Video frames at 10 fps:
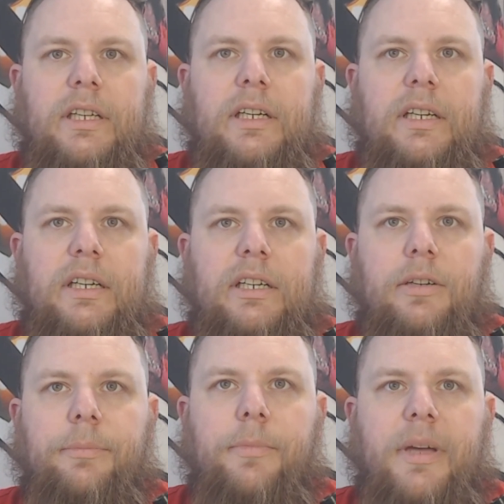
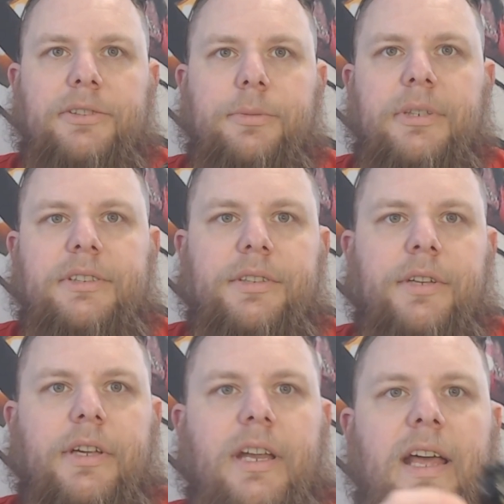Measurements, you're
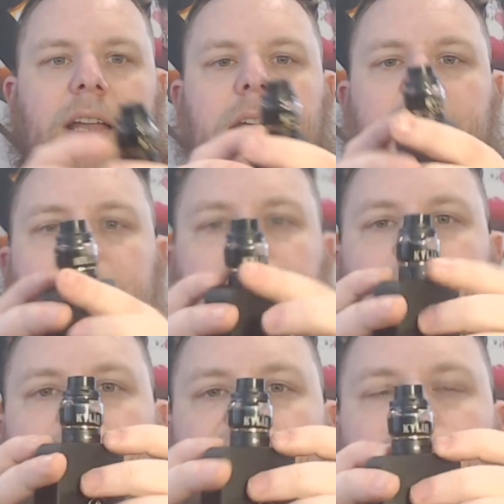looking at
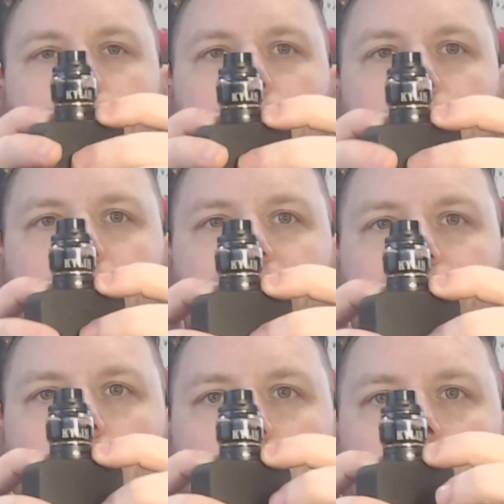
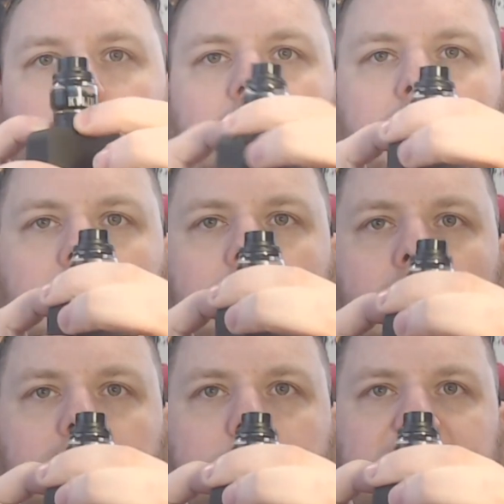24.4
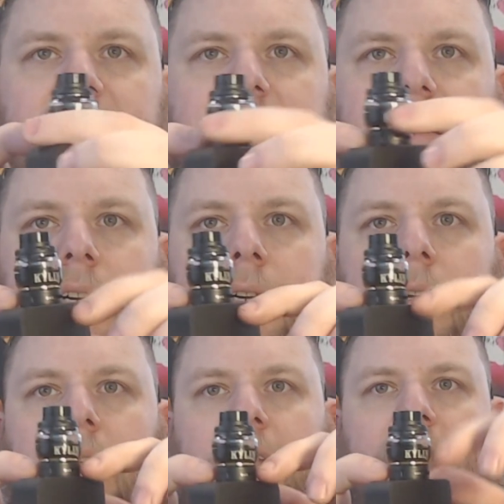along the base
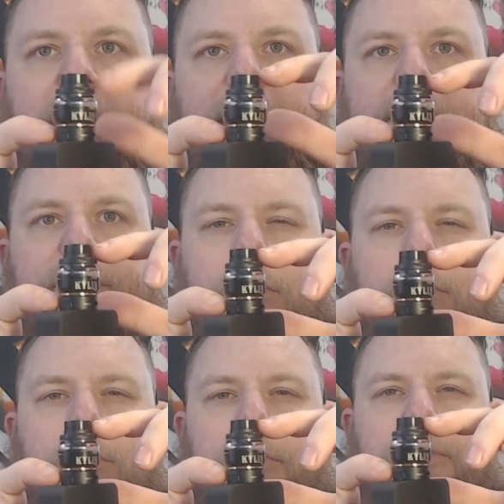here. It's,
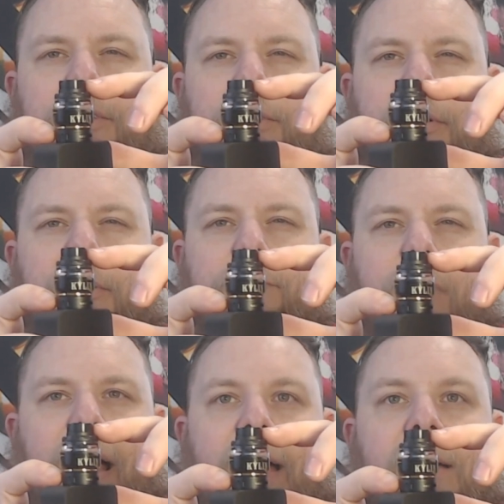what is it,
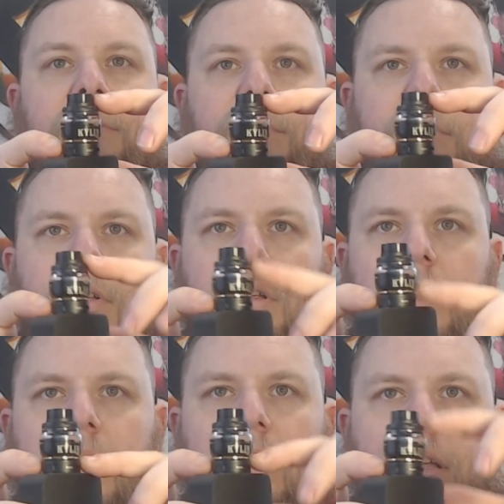35,
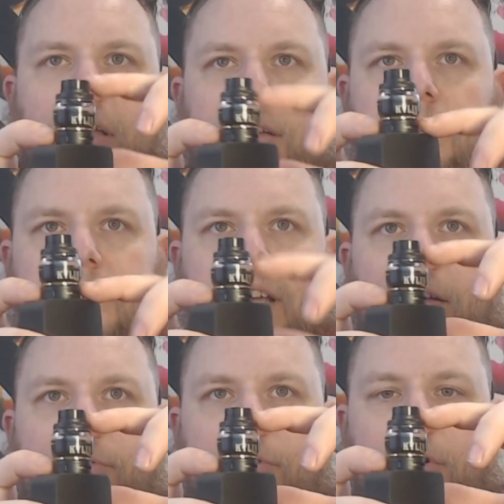give or
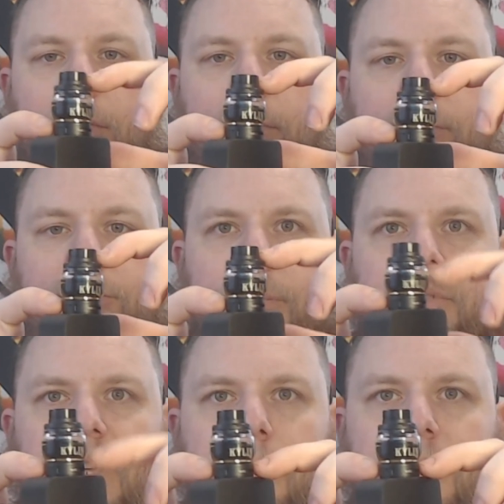take, from drip
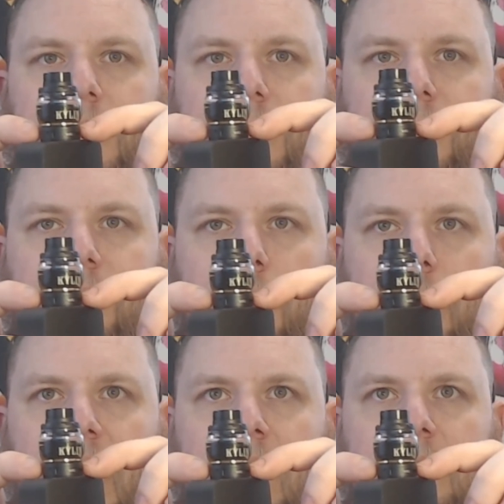tip to the
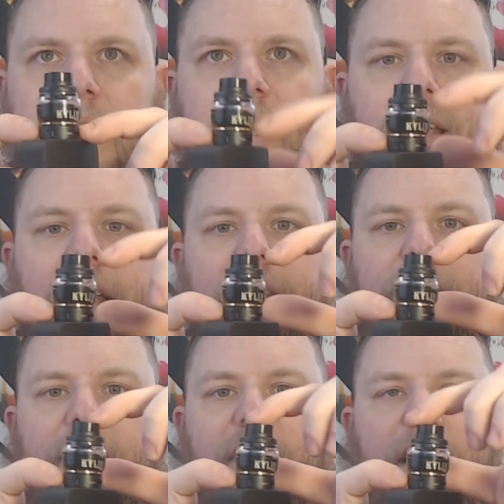base. And then
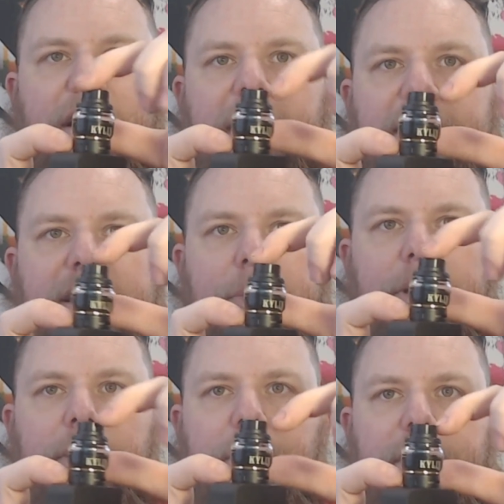you've got your 18
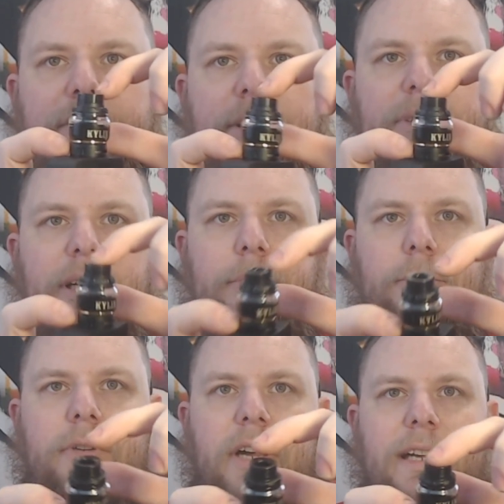millimeter drip tip
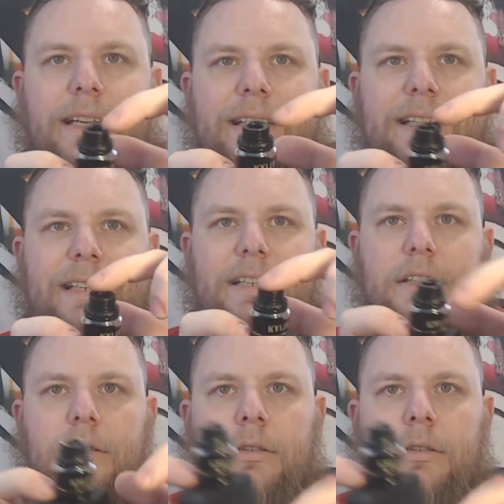right here.